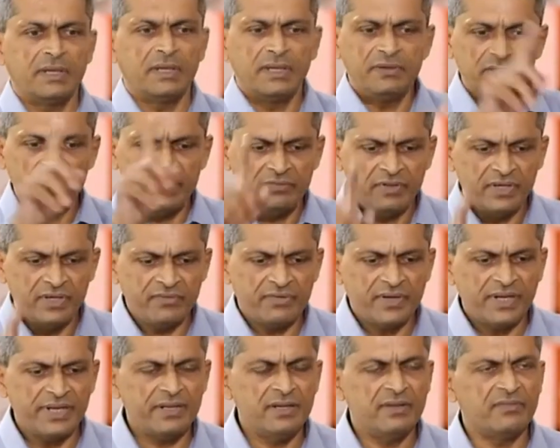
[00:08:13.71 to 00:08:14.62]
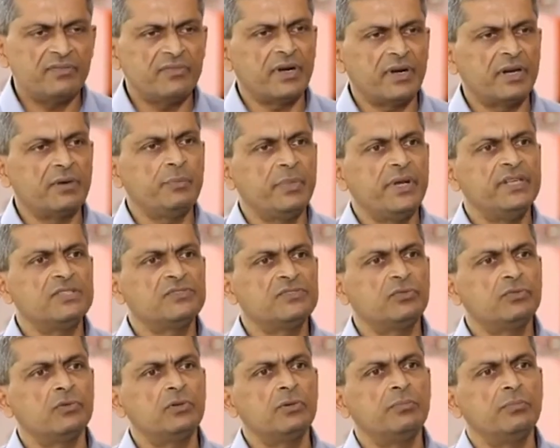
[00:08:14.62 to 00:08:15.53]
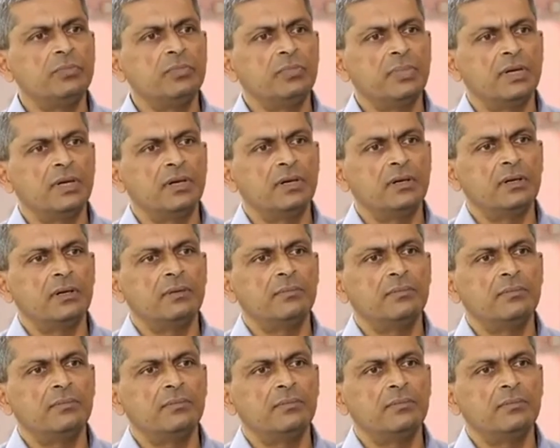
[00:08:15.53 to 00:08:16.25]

if, even if I did a front page, full uh,